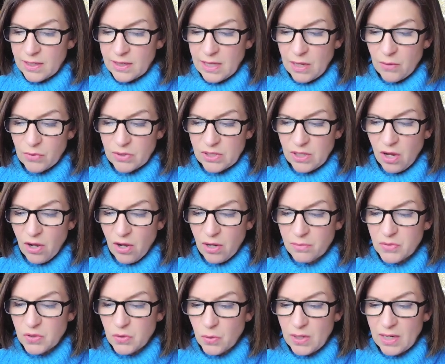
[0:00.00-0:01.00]
There were
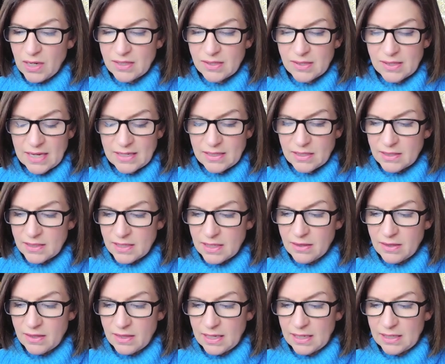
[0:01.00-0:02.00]
times when I said and
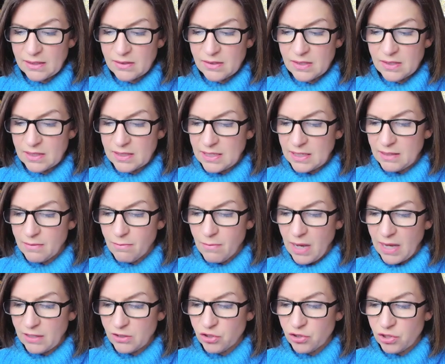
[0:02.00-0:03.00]
did things that didn't
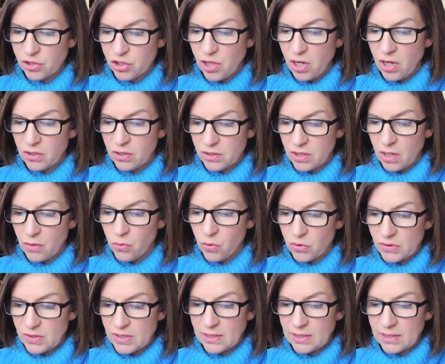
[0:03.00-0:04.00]
match the child I
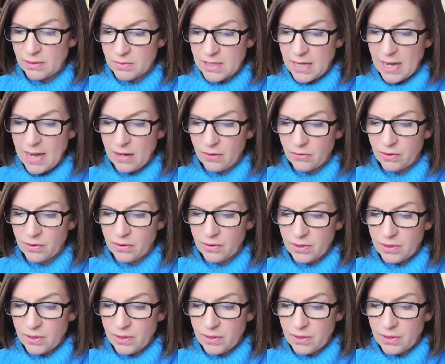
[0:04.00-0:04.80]
was deep down.